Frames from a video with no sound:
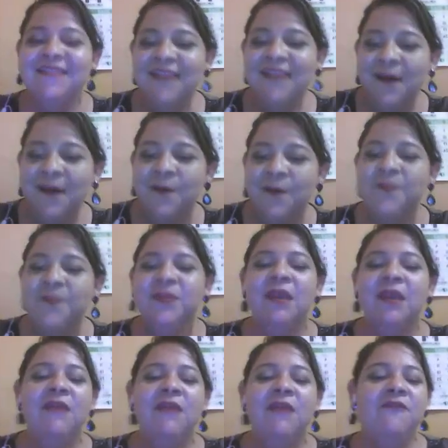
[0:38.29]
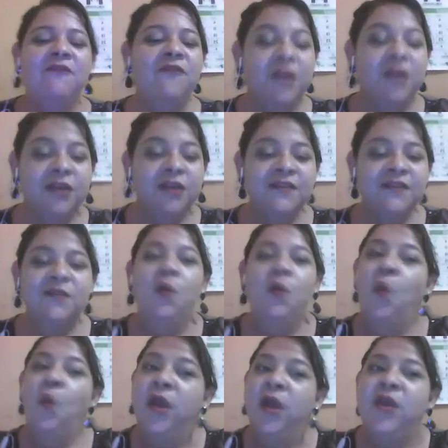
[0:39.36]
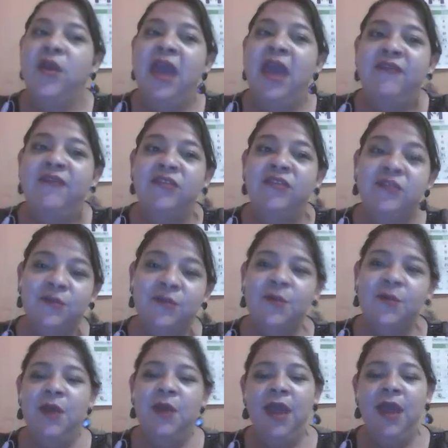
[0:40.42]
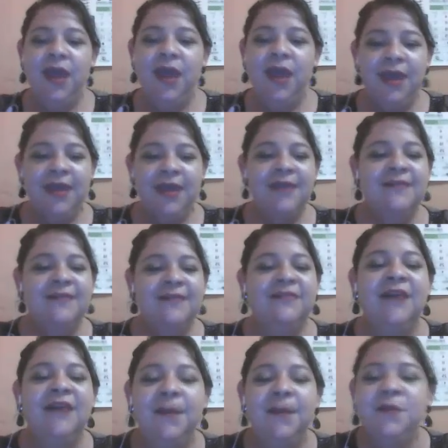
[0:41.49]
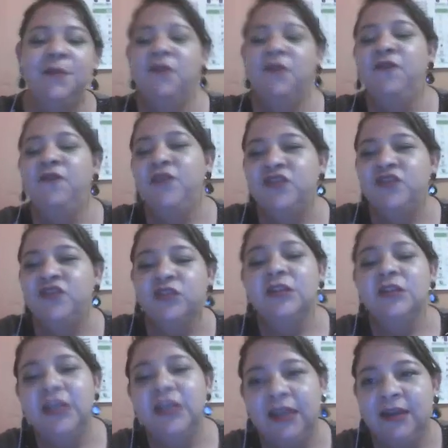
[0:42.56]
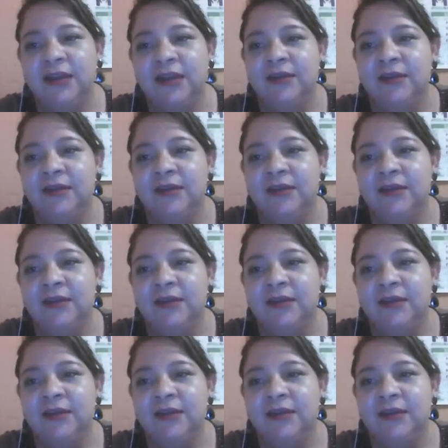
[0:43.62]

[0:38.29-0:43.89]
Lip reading: So first, what you have to do is type the official link